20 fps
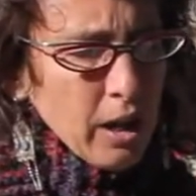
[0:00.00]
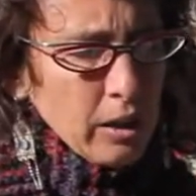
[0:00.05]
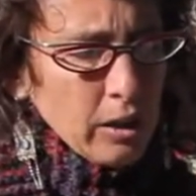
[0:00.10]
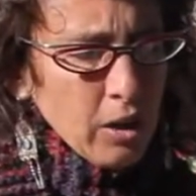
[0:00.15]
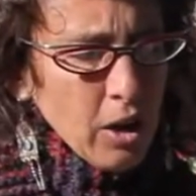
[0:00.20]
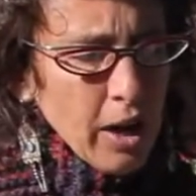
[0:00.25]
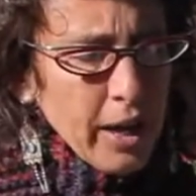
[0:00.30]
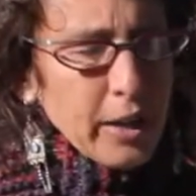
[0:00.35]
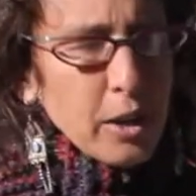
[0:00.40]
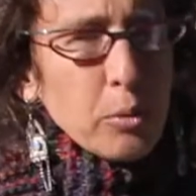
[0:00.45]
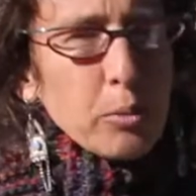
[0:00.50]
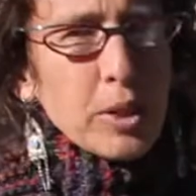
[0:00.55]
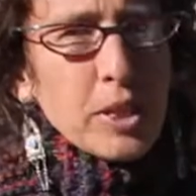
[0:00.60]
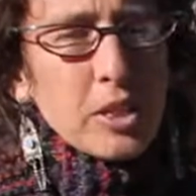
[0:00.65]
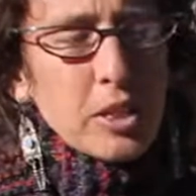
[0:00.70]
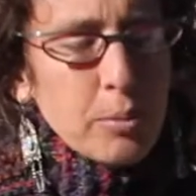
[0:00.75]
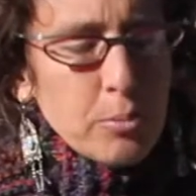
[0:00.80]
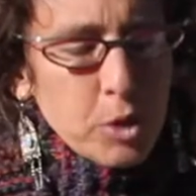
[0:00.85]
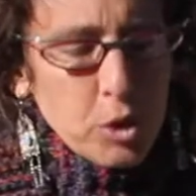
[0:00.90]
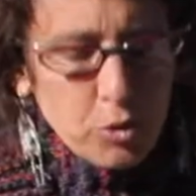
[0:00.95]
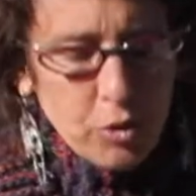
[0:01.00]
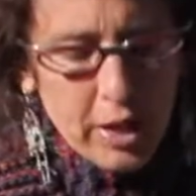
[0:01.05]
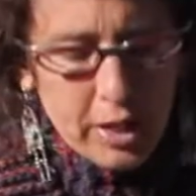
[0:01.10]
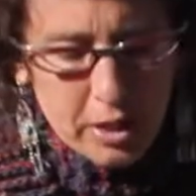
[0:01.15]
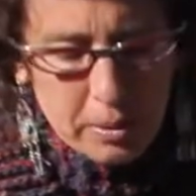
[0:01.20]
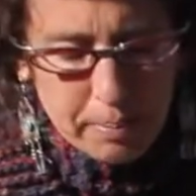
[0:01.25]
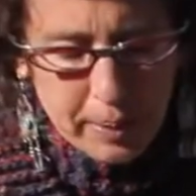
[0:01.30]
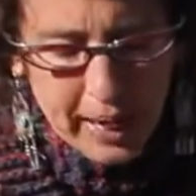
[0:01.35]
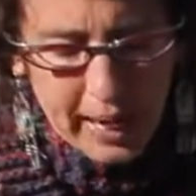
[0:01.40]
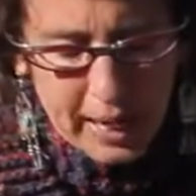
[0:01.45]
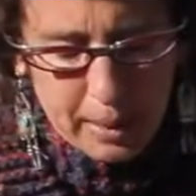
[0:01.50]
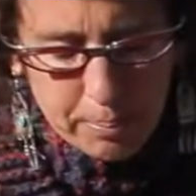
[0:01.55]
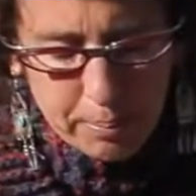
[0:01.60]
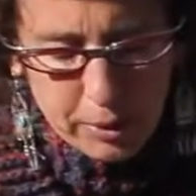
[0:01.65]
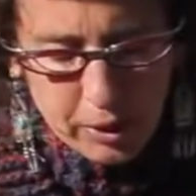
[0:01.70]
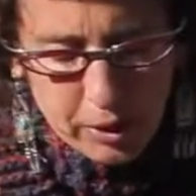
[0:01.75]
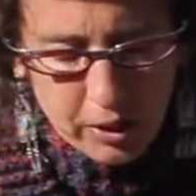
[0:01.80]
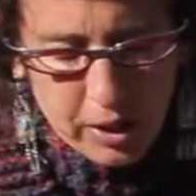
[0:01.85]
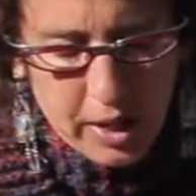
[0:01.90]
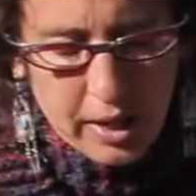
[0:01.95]
line it with some shredded
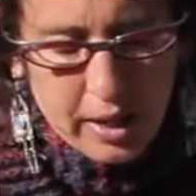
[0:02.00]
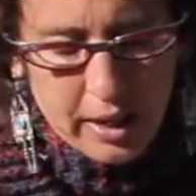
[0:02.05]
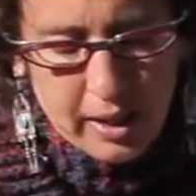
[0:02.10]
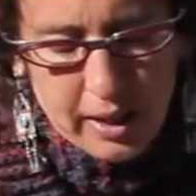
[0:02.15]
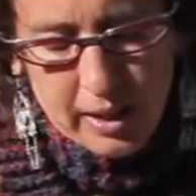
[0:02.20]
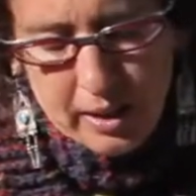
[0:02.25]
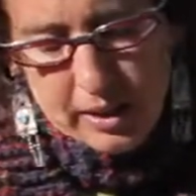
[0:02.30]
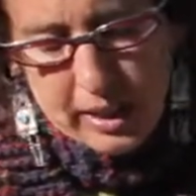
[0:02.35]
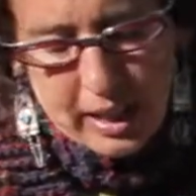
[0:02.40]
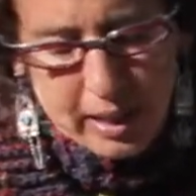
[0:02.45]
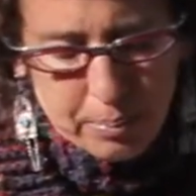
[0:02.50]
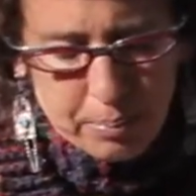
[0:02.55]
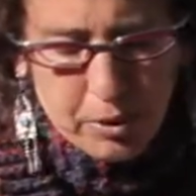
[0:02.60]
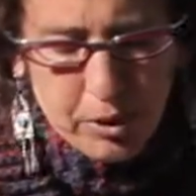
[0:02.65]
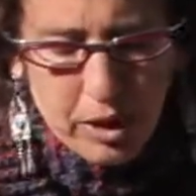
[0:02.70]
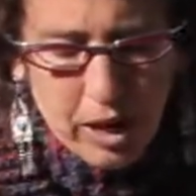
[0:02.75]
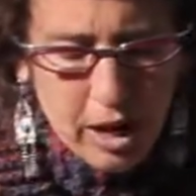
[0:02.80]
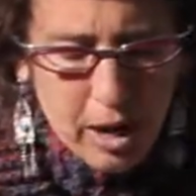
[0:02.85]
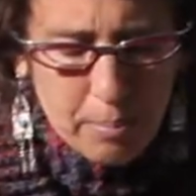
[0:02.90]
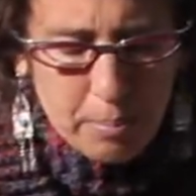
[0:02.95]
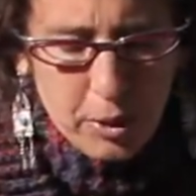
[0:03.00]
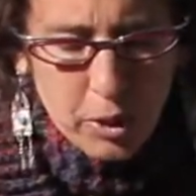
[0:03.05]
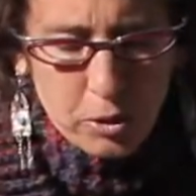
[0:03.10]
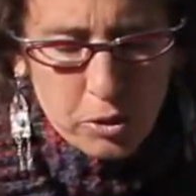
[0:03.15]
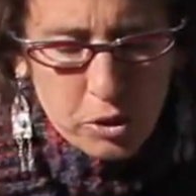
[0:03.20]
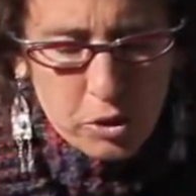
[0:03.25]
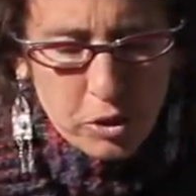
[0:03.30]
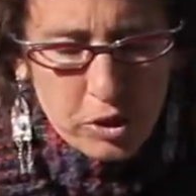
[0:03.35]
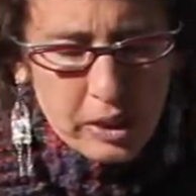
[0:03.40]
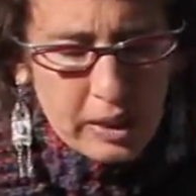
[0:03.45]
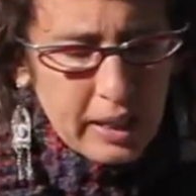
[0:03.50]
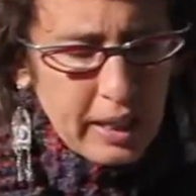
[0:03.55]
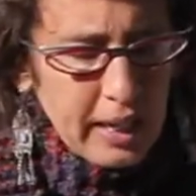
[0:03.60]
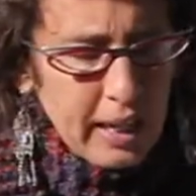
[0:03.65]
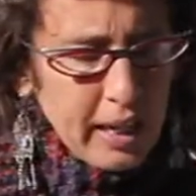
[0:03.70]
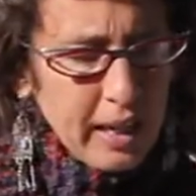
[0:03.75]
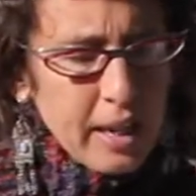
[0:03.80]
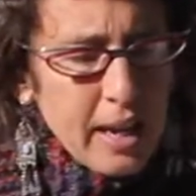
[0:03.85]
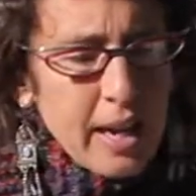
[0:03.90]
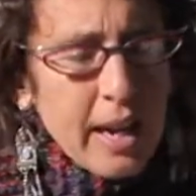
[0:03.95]
paper. It'll keep your composter
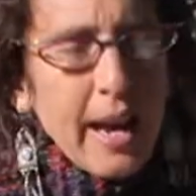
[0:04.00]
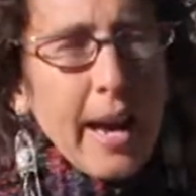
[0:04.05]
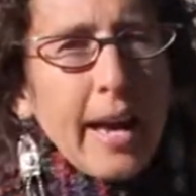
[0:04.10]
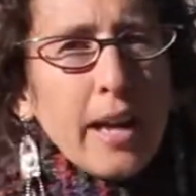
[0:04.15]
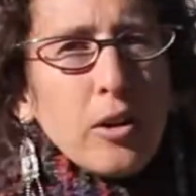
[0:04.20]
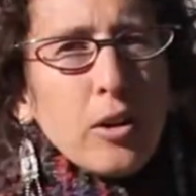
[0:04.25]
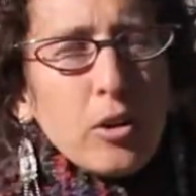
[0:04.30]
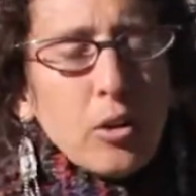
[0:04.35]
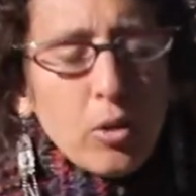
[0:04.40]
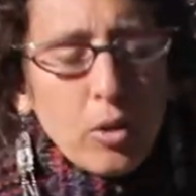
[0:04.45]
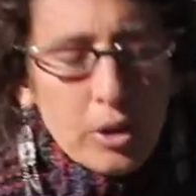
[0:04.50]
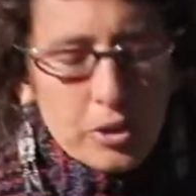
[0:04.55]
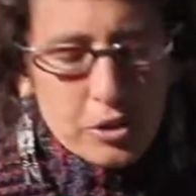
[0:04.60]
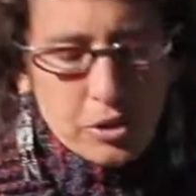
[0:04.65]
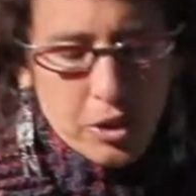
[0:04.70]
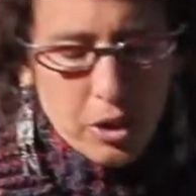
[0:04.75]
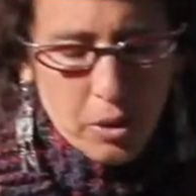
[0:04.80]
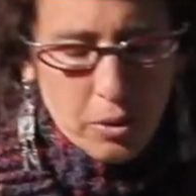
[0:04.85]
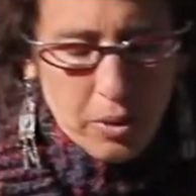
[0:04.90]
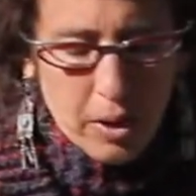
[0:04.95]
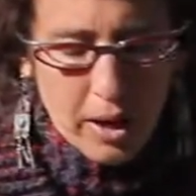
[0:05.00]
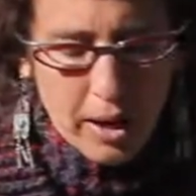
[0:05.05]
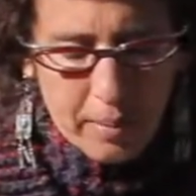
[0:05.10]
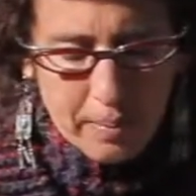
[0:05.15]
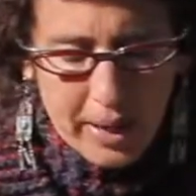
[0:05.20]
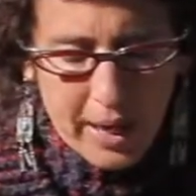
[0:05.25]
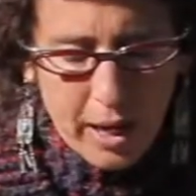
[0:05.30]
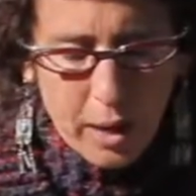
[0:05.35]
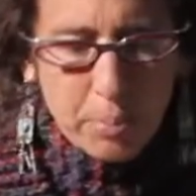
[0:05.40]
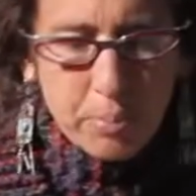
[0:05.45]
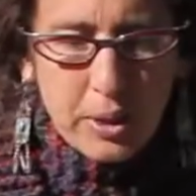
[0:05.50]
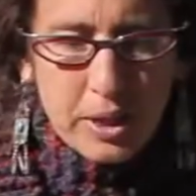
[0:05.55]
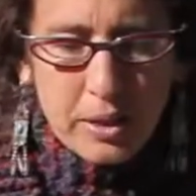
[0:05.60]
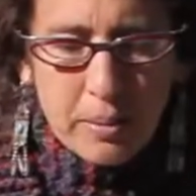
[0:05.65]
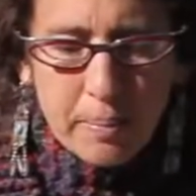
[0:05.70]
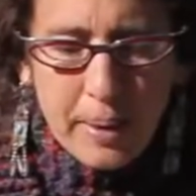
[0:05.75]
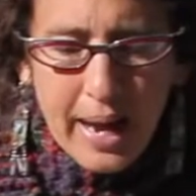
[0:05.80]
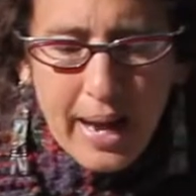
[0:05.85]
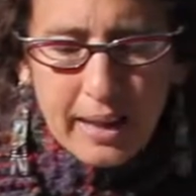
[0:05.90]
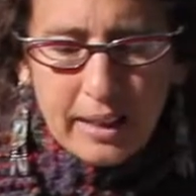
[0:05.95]
clean, and it'll also help with the
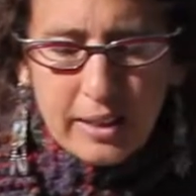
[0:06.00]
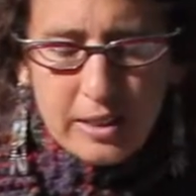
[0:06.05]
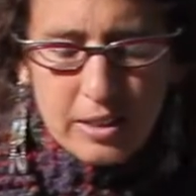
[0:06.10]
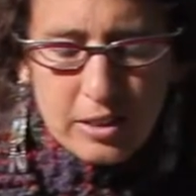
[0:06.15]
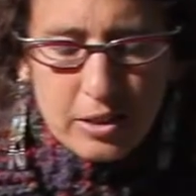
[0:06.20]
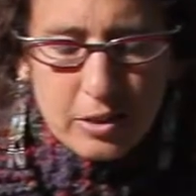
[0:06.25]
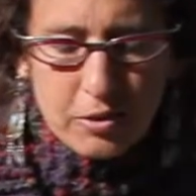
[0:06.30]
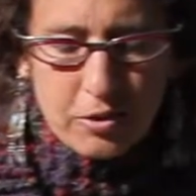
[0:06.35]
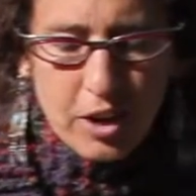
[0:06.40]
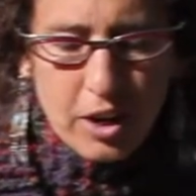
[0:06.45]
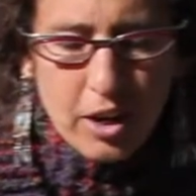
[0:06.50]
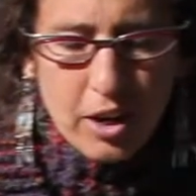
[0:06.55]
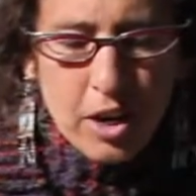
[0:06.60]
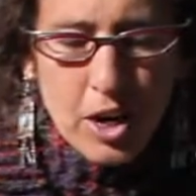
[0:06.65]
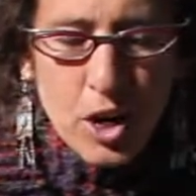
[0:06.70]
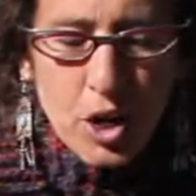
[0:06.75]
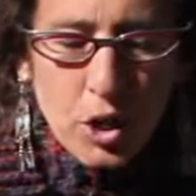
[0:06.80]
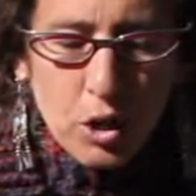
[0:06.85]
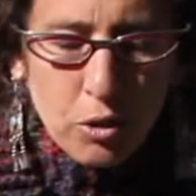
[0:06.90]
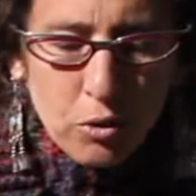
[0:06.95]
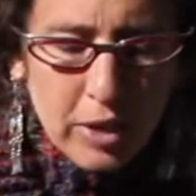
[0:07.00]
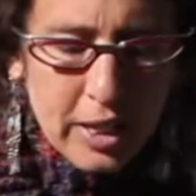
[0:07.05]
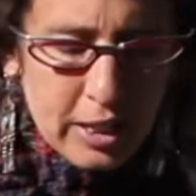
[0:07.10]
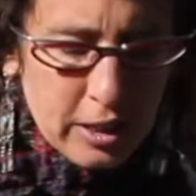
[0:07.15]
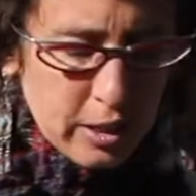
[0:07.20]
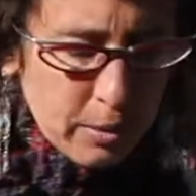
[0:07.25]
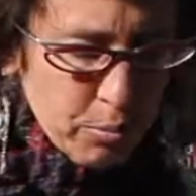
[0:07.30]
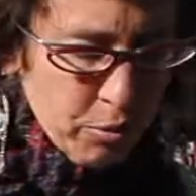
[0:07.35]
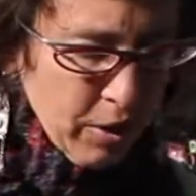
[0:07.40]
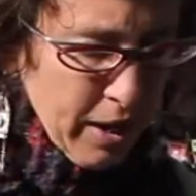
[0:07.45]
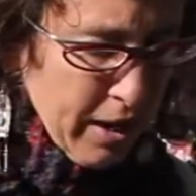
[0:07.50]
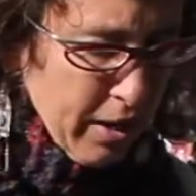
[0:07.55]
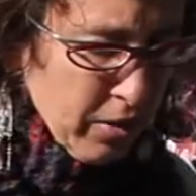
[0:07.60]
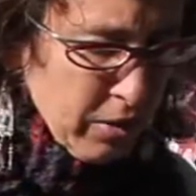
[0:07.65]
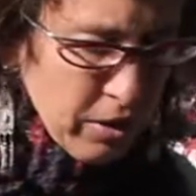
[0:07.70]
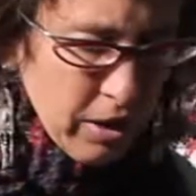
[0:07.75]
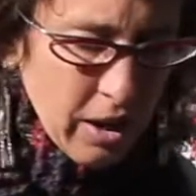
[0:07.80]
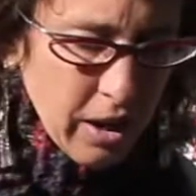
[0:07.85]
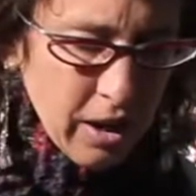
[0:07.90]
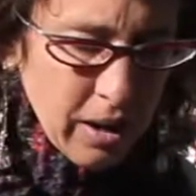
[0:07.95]
balance of green to
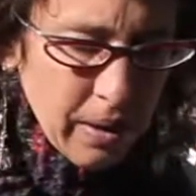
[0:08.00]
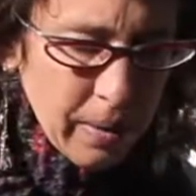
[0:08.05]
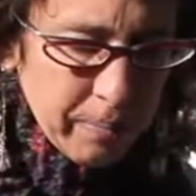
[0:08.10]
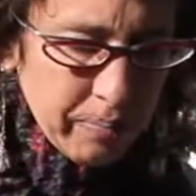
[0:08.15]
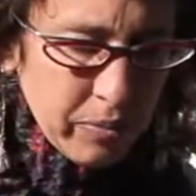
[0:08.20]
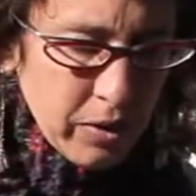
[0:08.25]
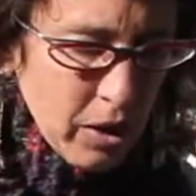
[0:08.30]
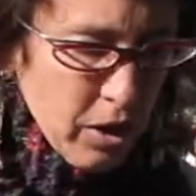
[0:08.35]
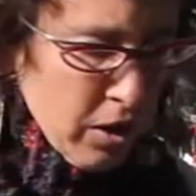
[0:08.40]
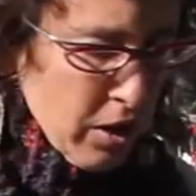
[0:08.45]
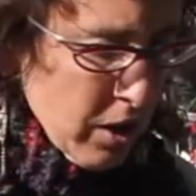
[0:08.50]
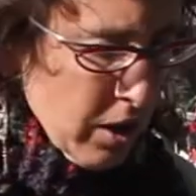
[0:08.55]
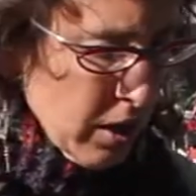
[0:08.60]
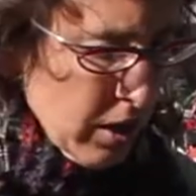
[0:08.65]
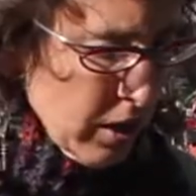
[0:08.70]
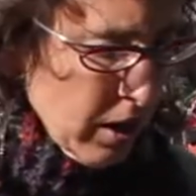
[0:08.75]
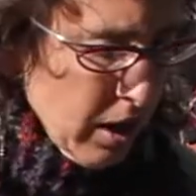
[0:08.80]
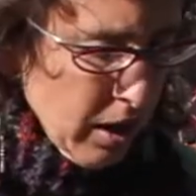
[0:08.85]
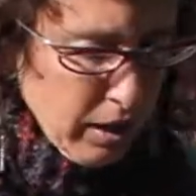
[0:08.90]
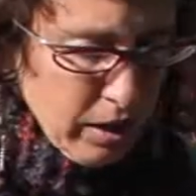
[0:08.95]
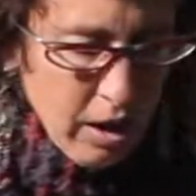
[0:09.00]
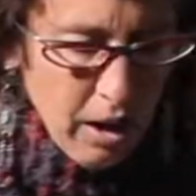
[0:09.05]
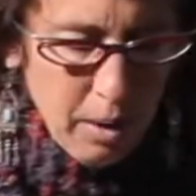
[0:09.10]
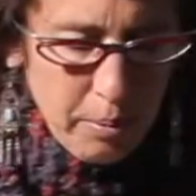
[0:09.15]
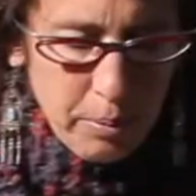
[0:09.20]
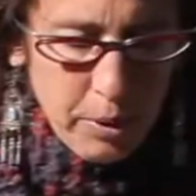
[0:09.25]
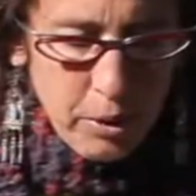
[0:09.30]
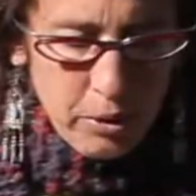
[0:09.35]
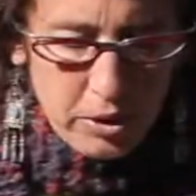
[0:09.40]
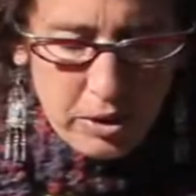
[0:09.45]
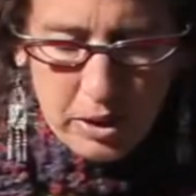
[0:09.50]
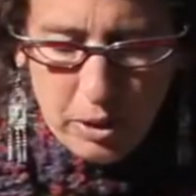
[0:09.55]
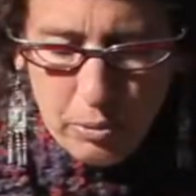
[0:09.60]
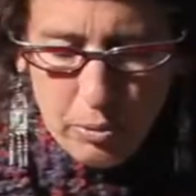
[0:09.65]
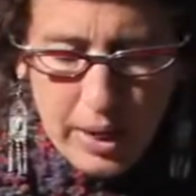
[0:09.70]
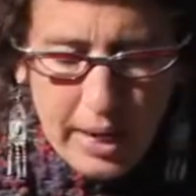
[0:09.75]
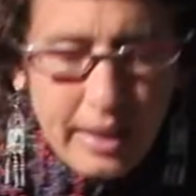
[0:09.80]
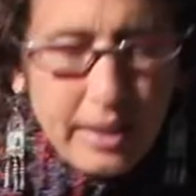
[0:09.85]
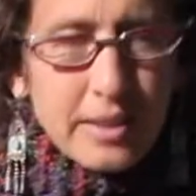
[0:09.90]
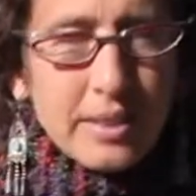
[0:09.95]
brown composting
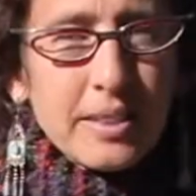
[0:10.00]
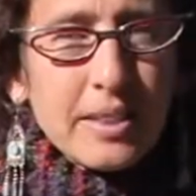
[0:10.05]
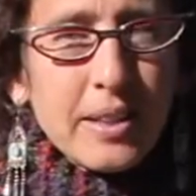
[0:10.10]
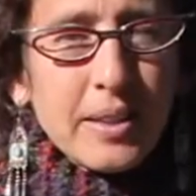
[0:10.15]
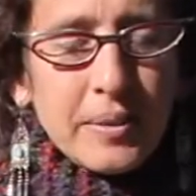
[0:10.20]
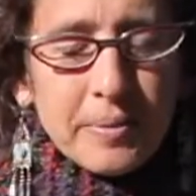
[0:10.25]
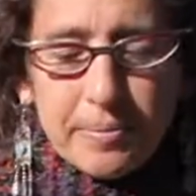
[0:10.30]
waste.